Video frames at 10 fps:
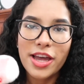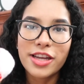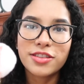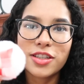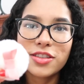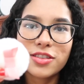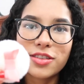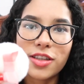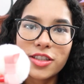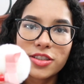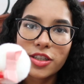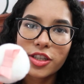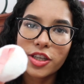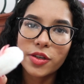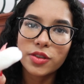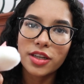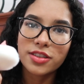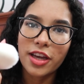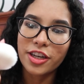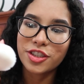It's just such a cute
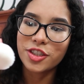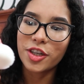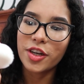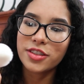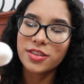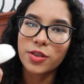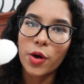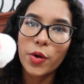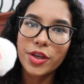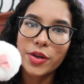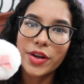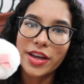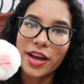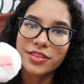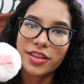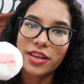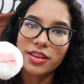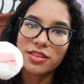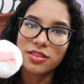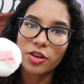texture, so cute. It has
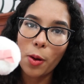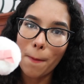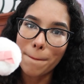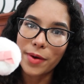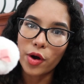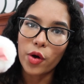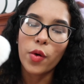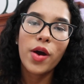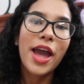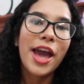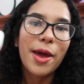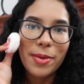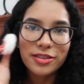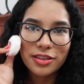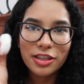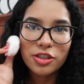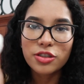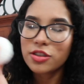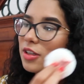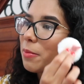this little bow, and basically you
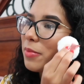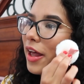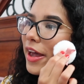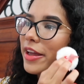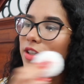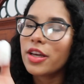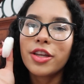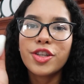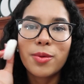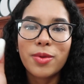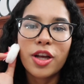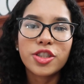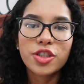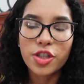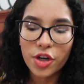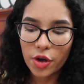just apply it to your blush.